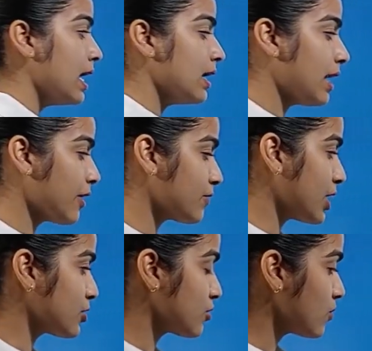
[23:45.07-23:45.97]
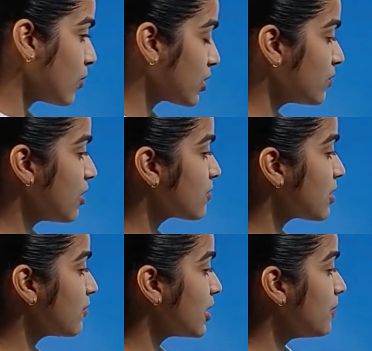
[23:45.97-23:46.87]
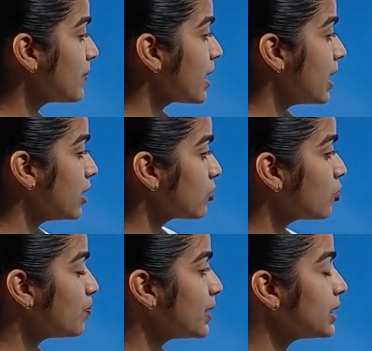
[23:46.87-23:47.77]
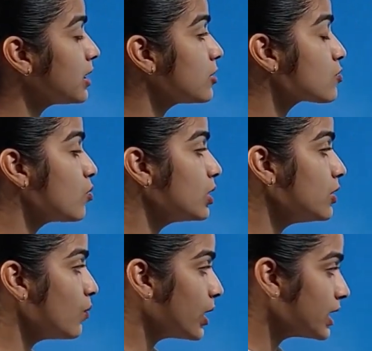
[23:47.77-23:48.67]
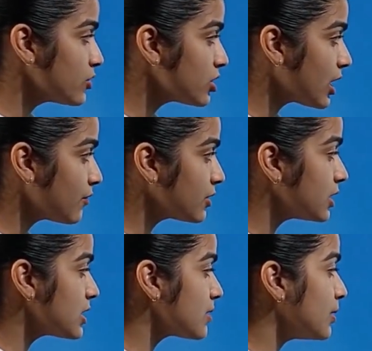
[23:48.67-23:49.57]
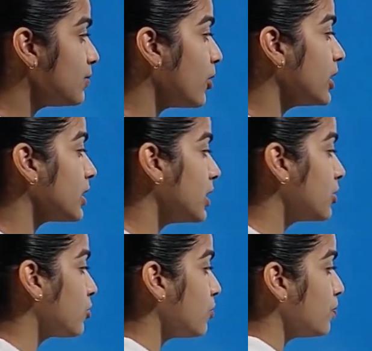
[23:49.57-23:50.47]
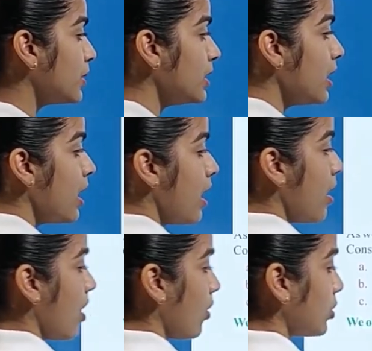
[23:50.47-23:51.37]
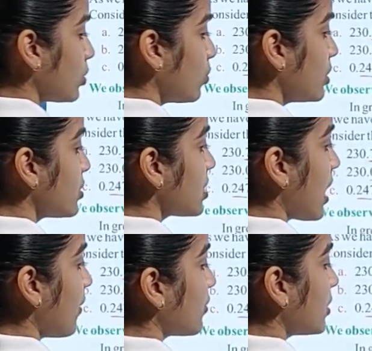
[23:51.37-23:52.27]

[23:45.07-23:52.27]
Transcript: like fraction. So what we observe here, in group A there is only 1 digit after the decimal point. In group B, 2 digit after the